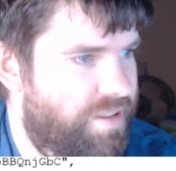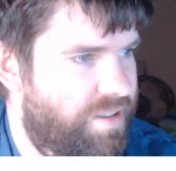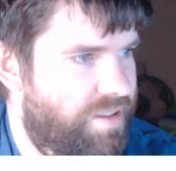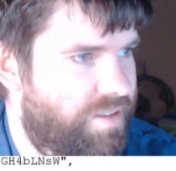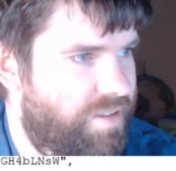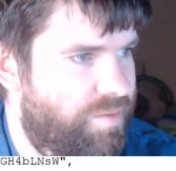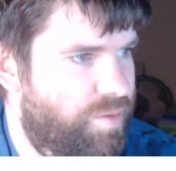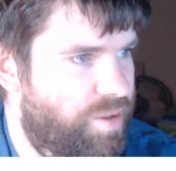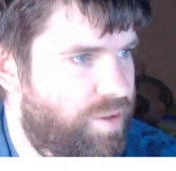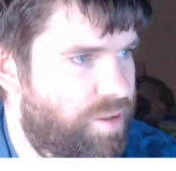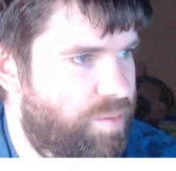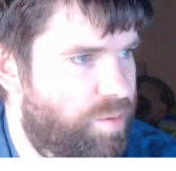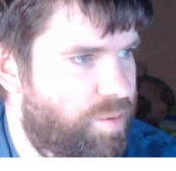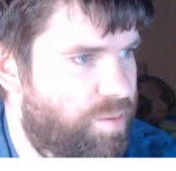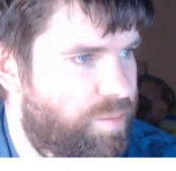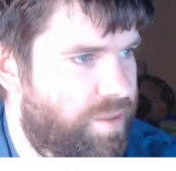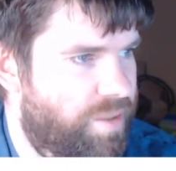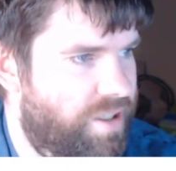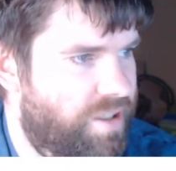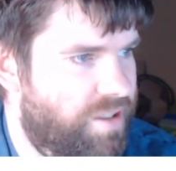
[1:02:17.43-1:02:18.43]
Available
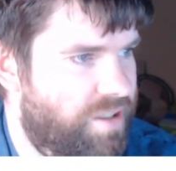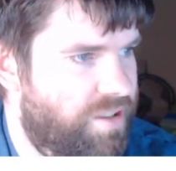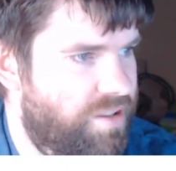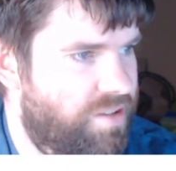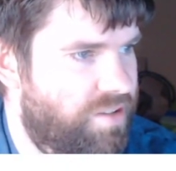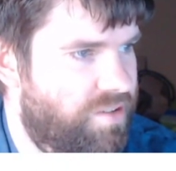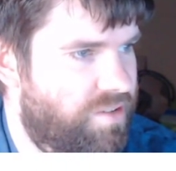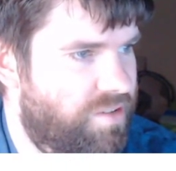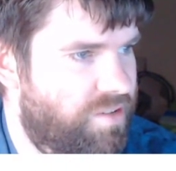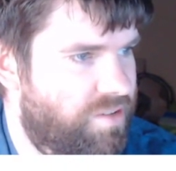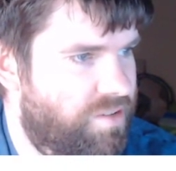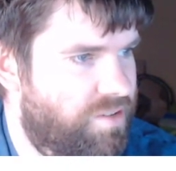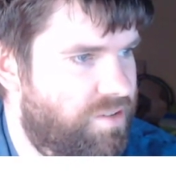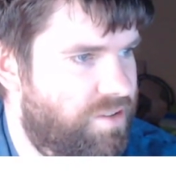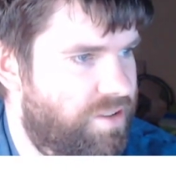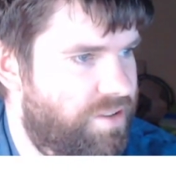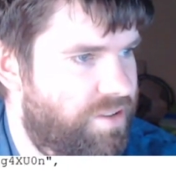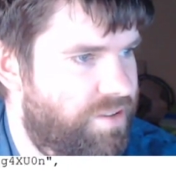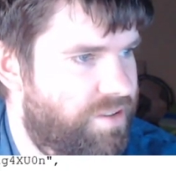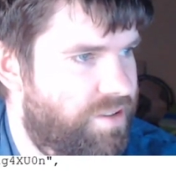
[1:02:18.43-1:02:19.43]
markets is
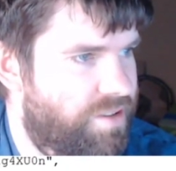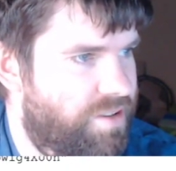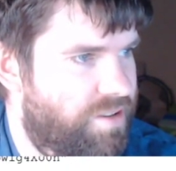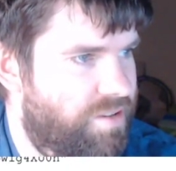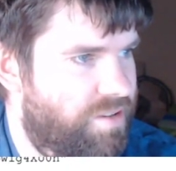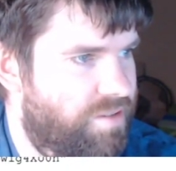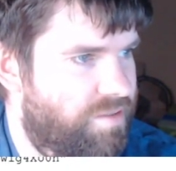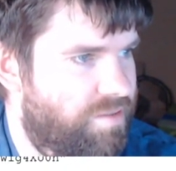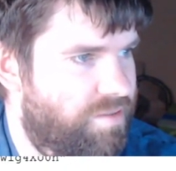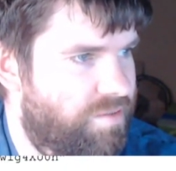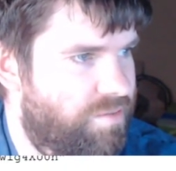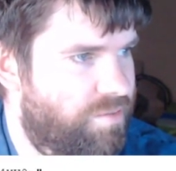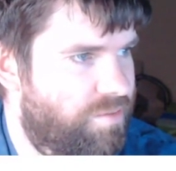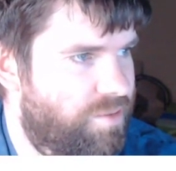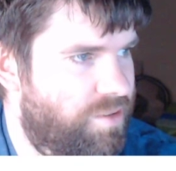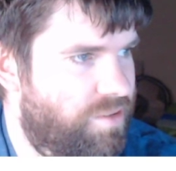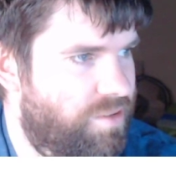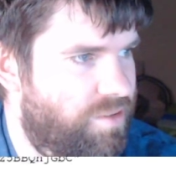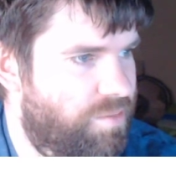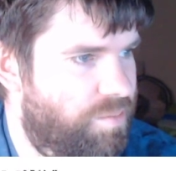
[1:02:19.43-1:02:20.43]
all there.
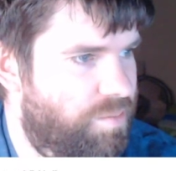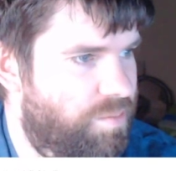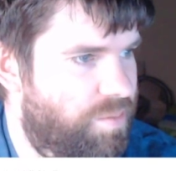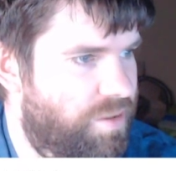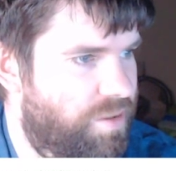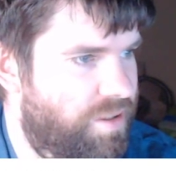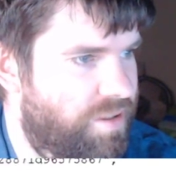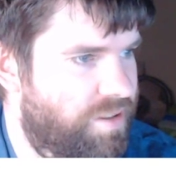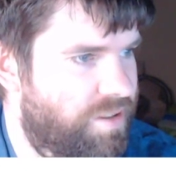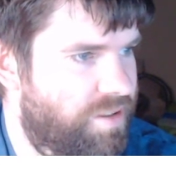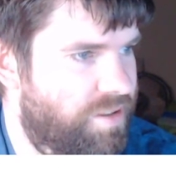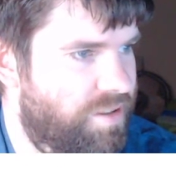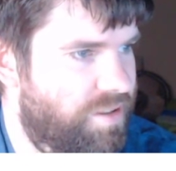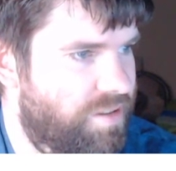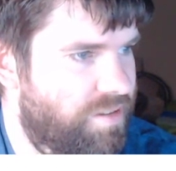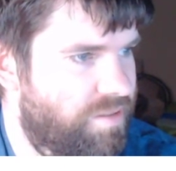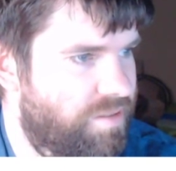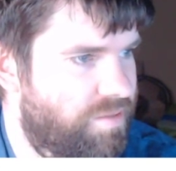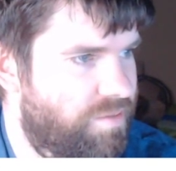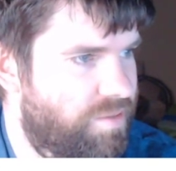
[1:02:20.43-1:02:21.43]
What's it playing?
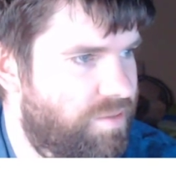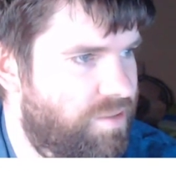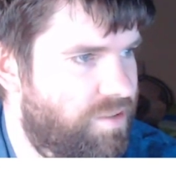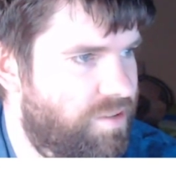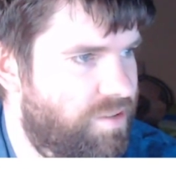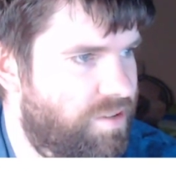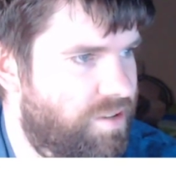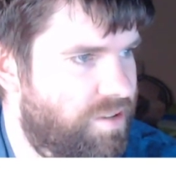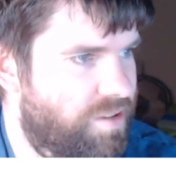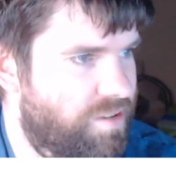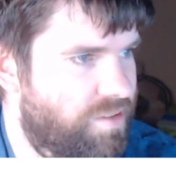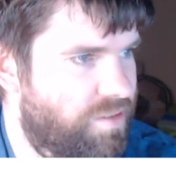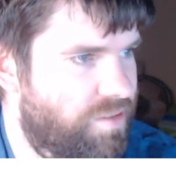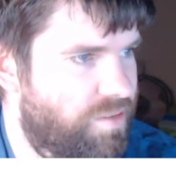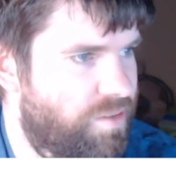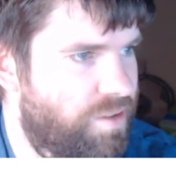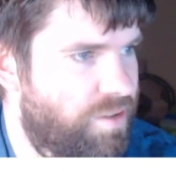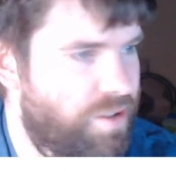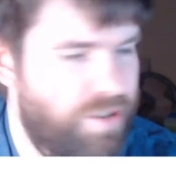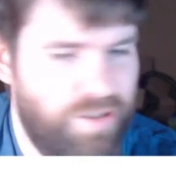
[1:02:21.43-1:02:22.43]
What song is it?
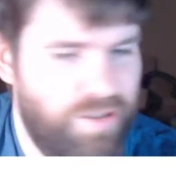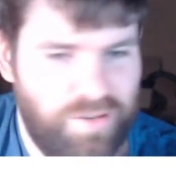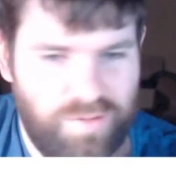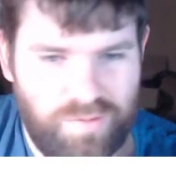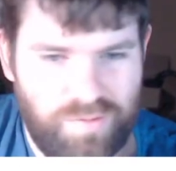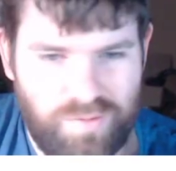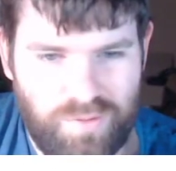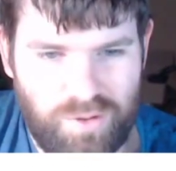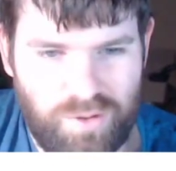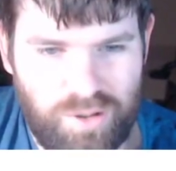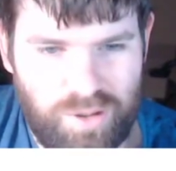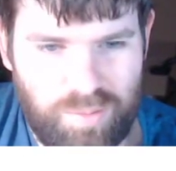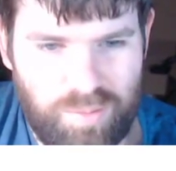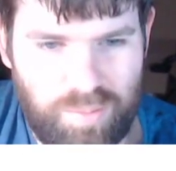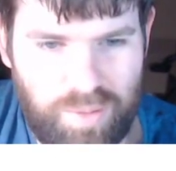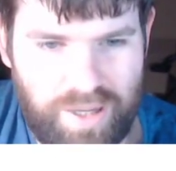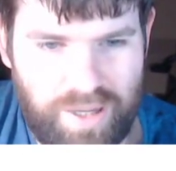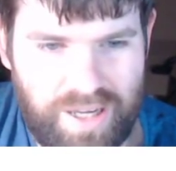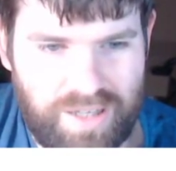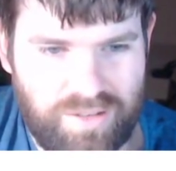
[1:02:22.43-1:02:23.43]
Fall
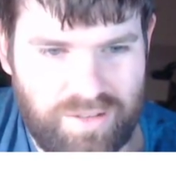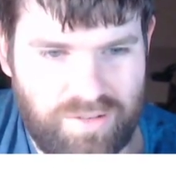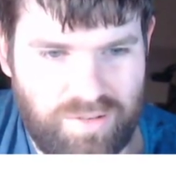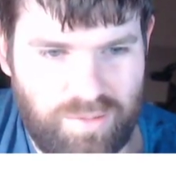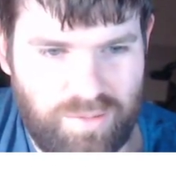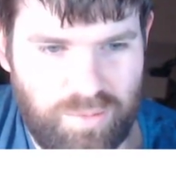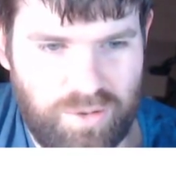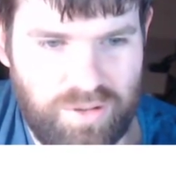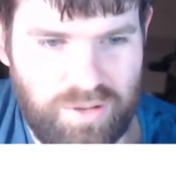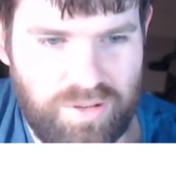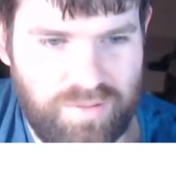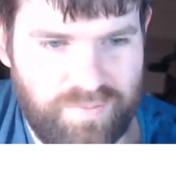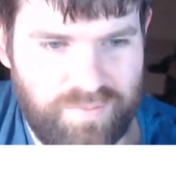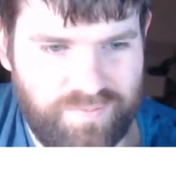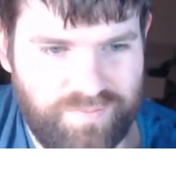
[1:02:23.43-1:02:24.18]
Back to Me.